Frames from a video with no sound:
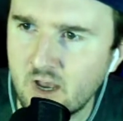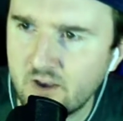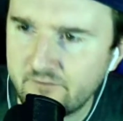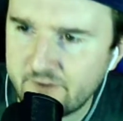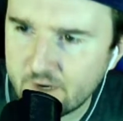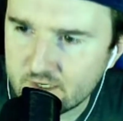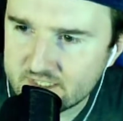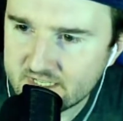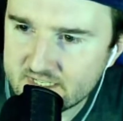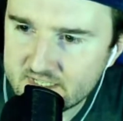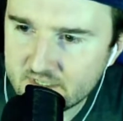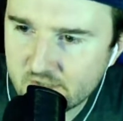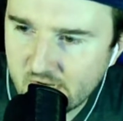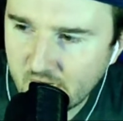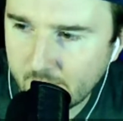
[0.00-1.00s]
Figured since
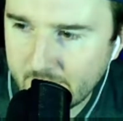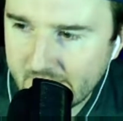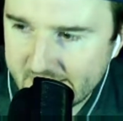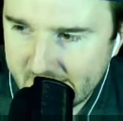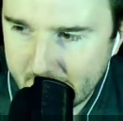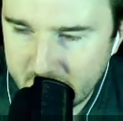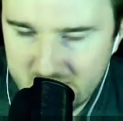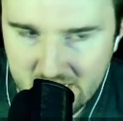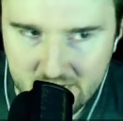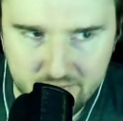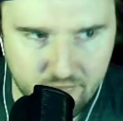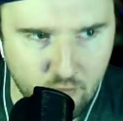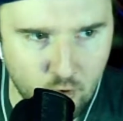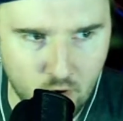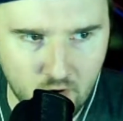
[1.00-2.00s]
there's not going to be any NBA
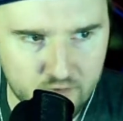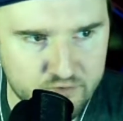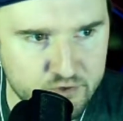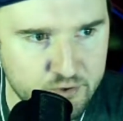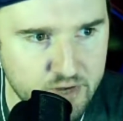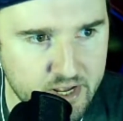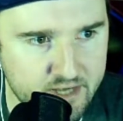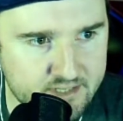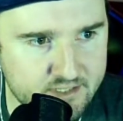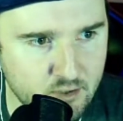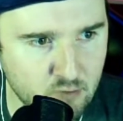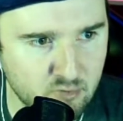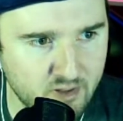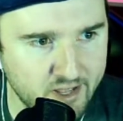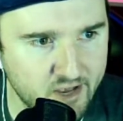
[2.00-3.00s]
for a few days
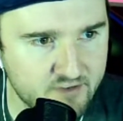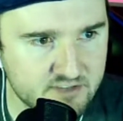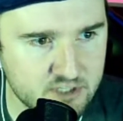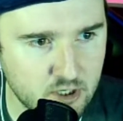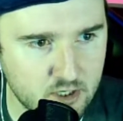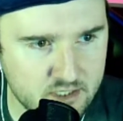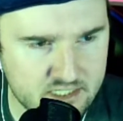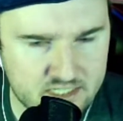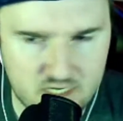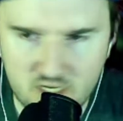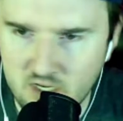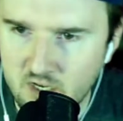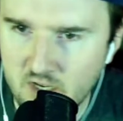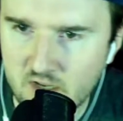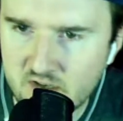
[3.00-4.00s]
till the playoff starts,
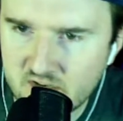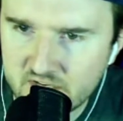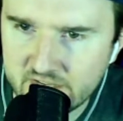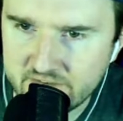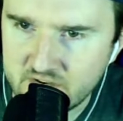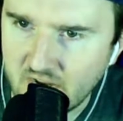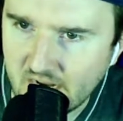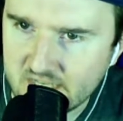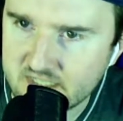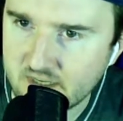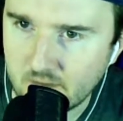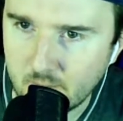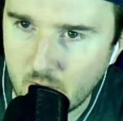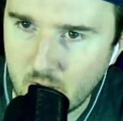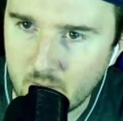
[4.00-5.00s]
give you guys
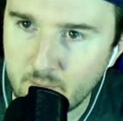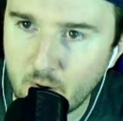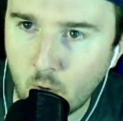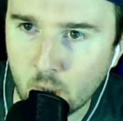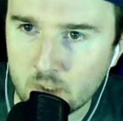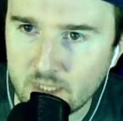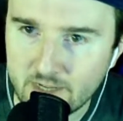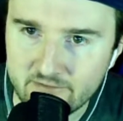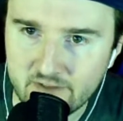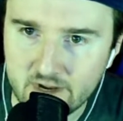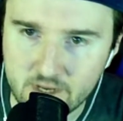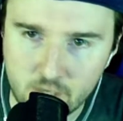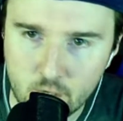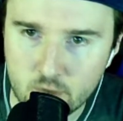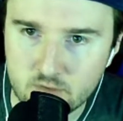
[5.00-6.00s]
some parlay
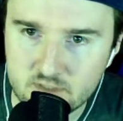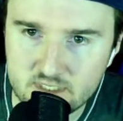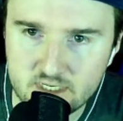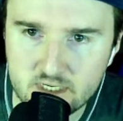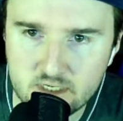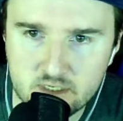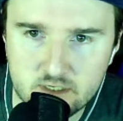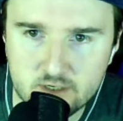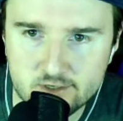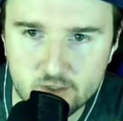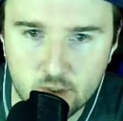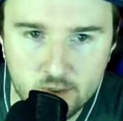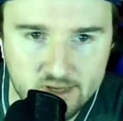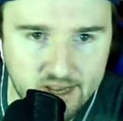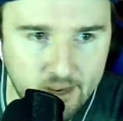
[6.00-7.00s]
videos to
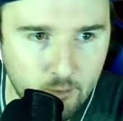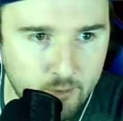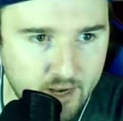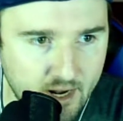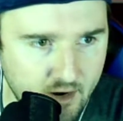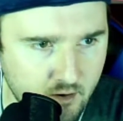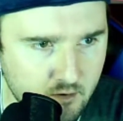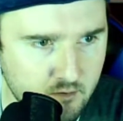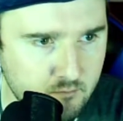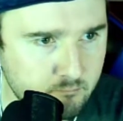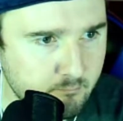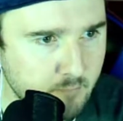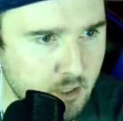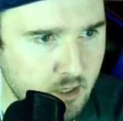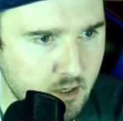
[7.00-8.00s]
look at. We got a
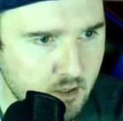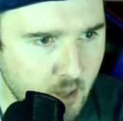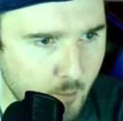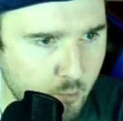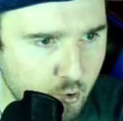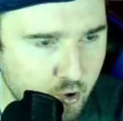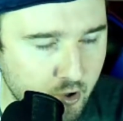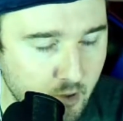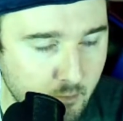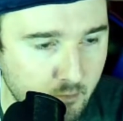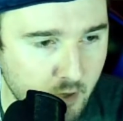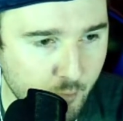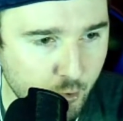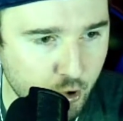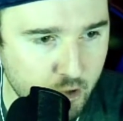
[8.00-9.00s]
couple good
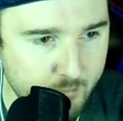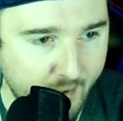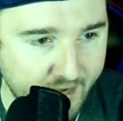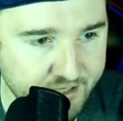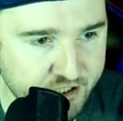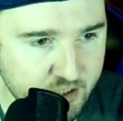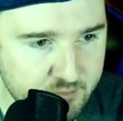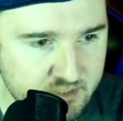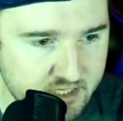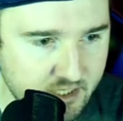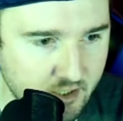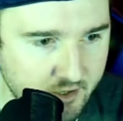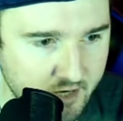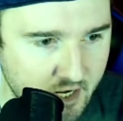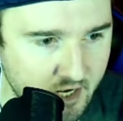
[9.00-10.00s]
matchups
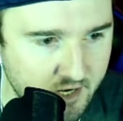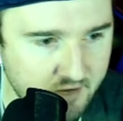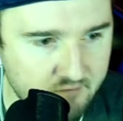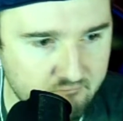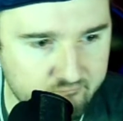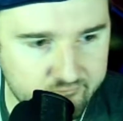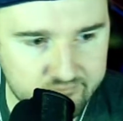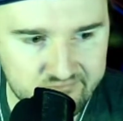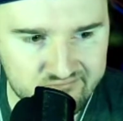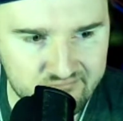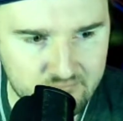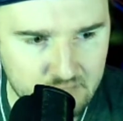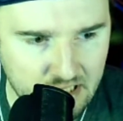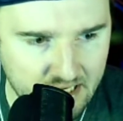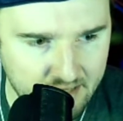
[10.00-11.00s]
here, and
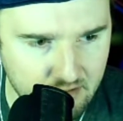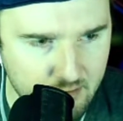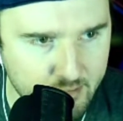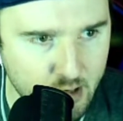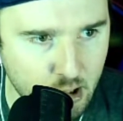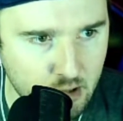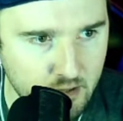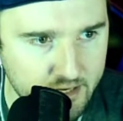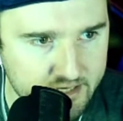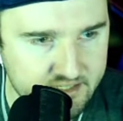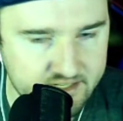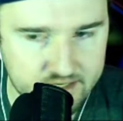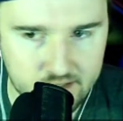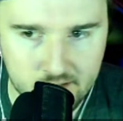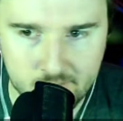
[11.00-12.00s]
liking the parlays
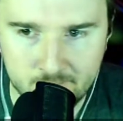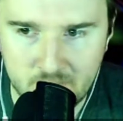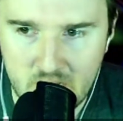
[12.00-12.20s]
here.